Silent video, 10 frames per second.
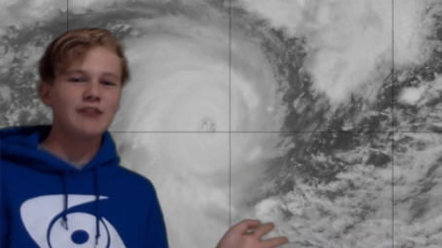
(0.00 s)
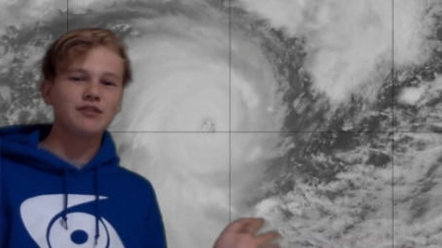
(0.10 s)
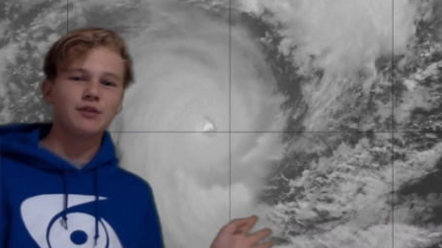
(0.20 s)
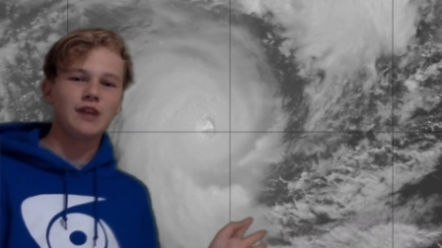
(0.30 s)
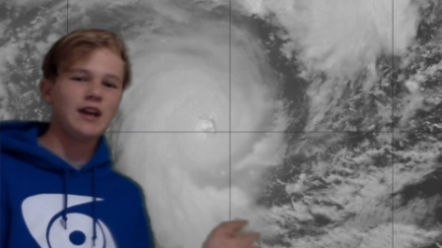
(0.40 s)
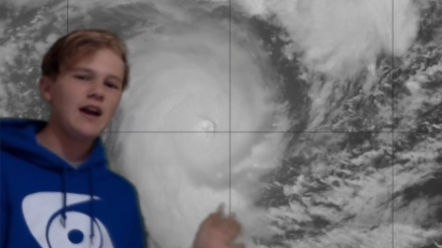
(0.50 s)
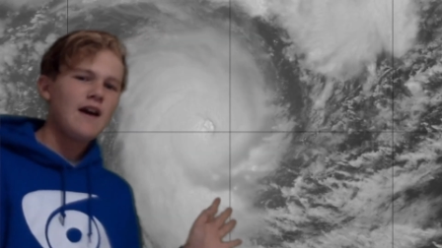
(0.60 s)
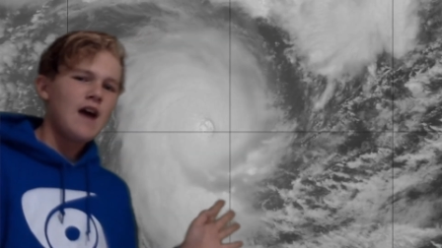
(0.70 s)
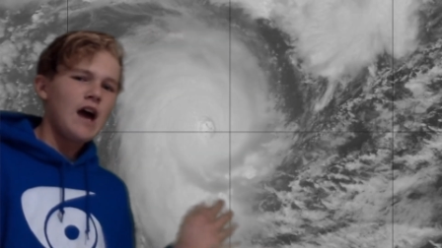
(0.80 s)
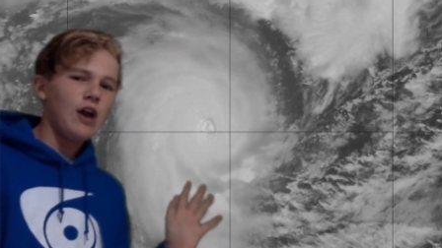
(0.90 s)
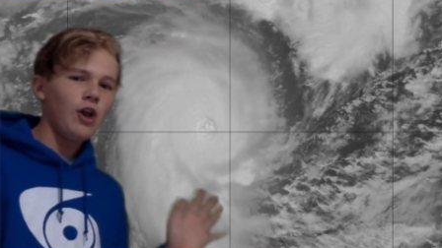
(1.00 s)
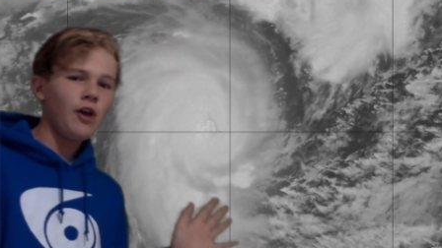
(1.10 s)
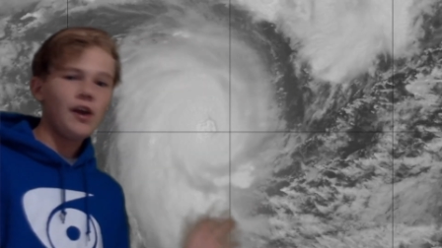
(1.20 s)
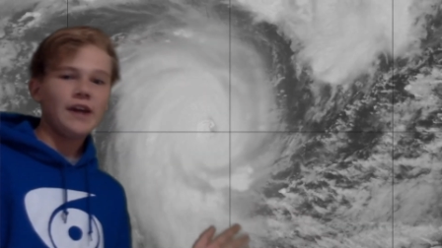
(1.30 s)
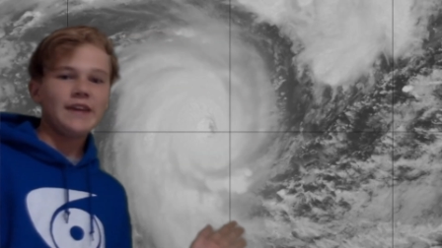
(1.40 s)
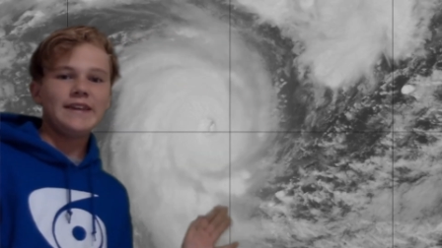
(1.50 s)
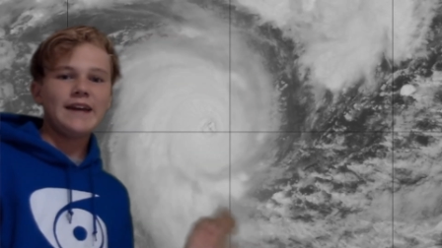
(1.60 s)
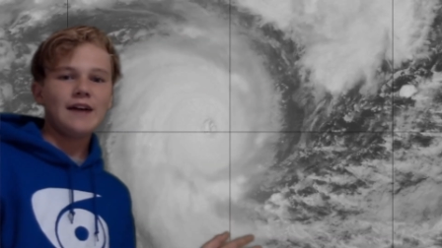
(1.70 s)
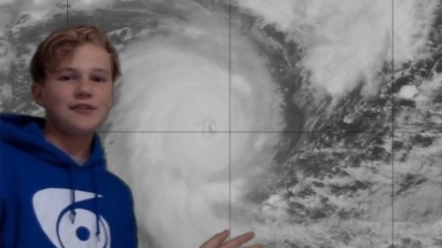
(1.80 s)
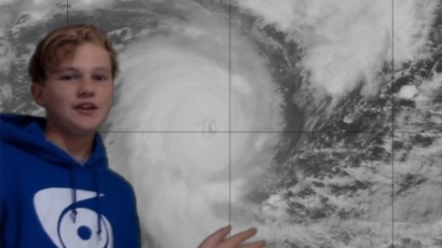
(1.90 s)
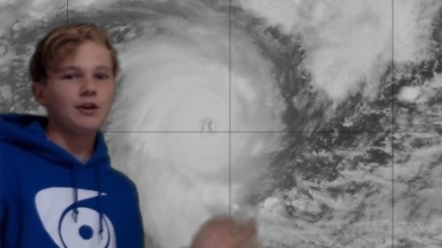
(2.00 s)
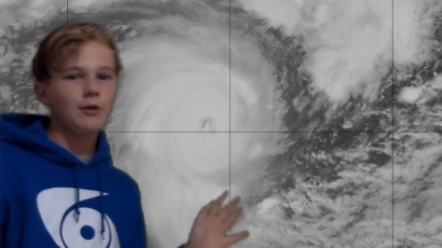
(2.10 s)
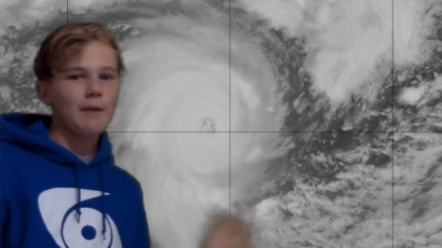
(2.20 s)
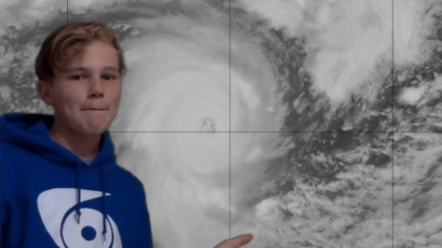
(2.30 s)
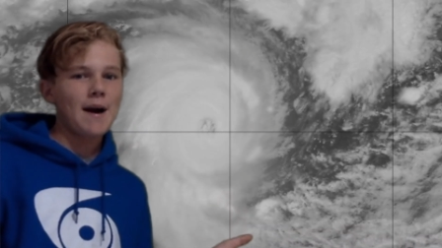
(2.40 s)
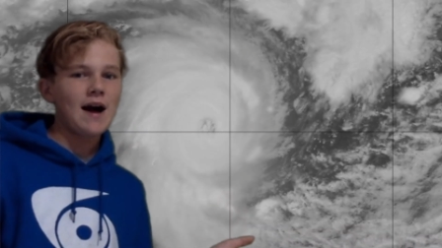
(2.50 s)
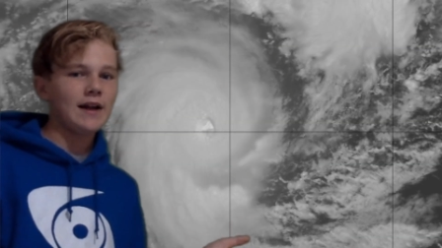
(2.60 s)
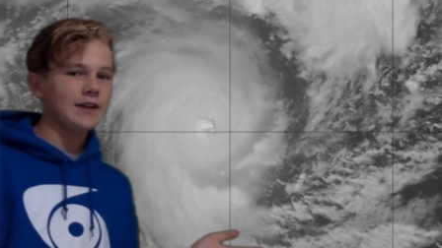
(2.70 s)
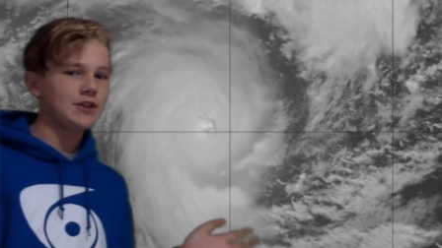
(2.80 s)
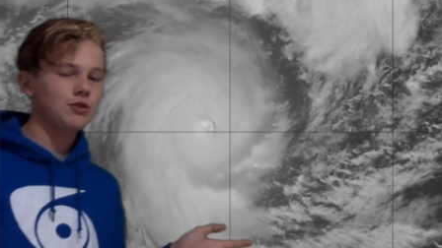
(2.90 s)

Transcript: It's looking a lot like Yasa or Ambali,